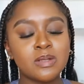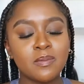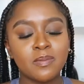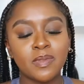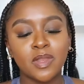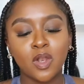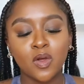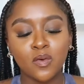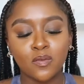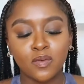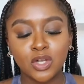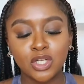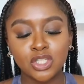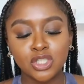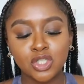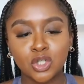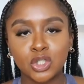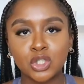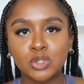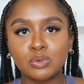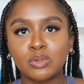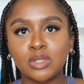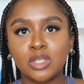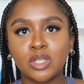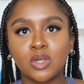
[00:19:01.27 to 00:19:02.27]
something over your
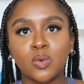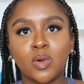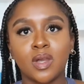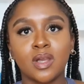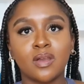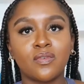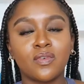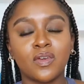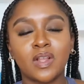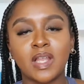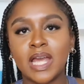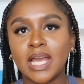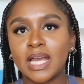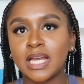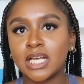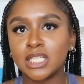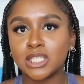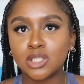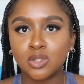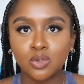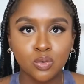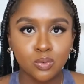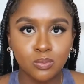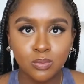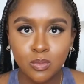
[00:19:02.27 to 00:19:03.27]
shoulders really quick for like a
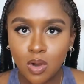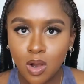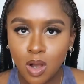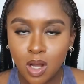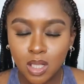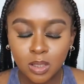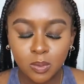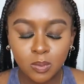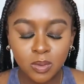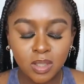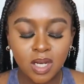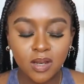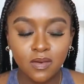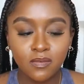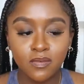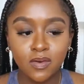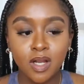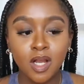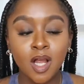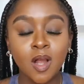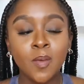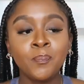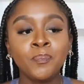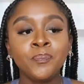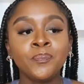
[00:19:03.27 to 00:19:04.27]
zoom call or
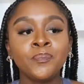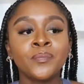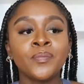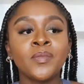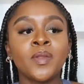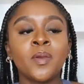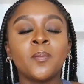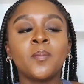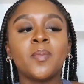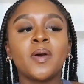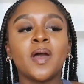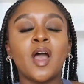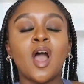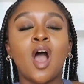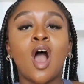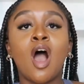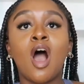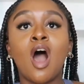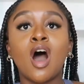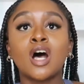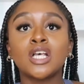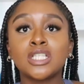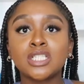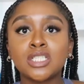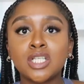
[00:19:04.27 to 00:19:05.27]
whatever but
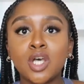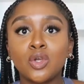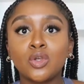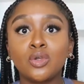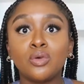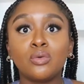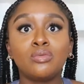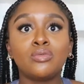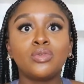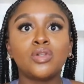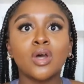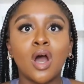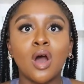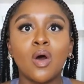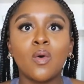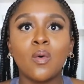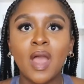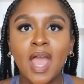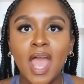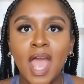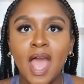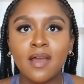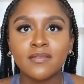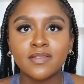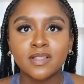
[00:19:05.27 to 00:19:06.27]
also you don't
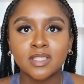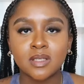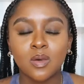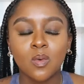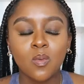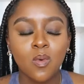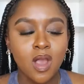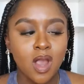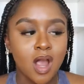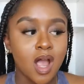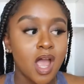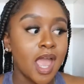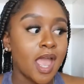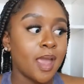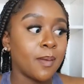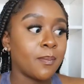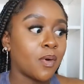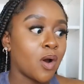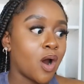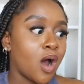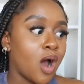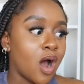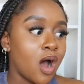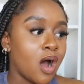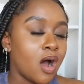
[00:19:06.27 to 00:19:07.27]
have to wear a
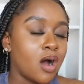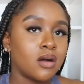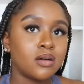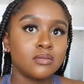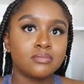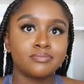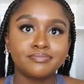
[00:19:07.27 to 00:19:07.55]
bra